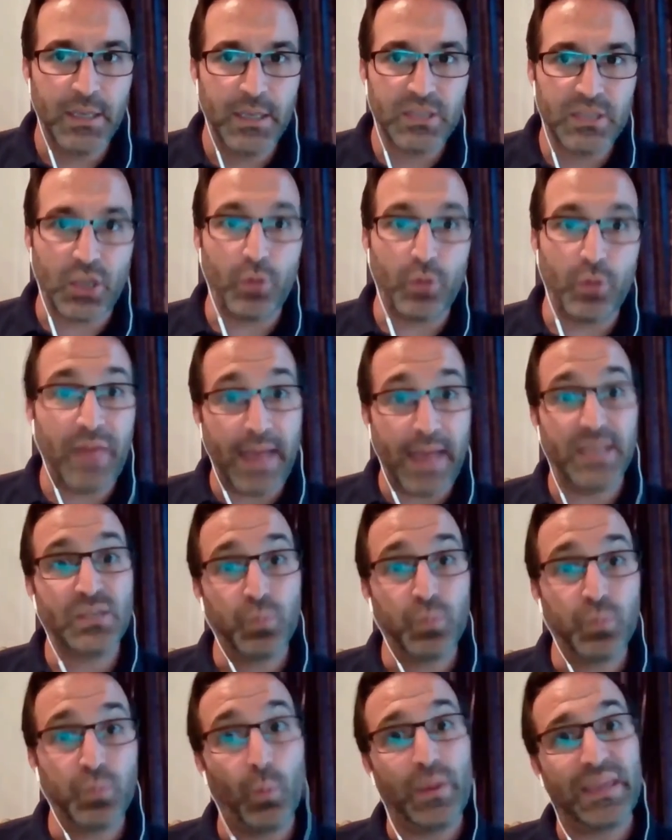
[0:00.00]
So that
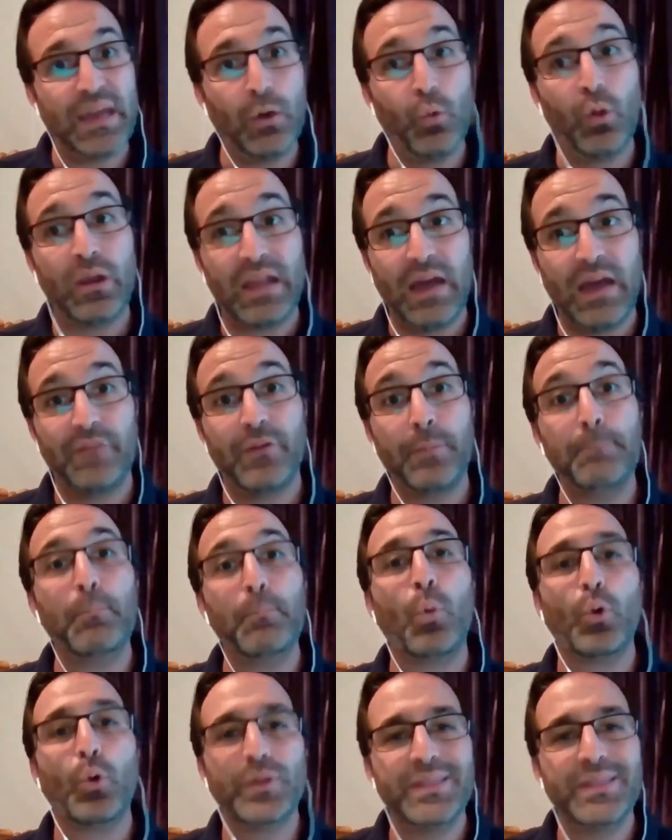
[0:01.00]
is what we cover more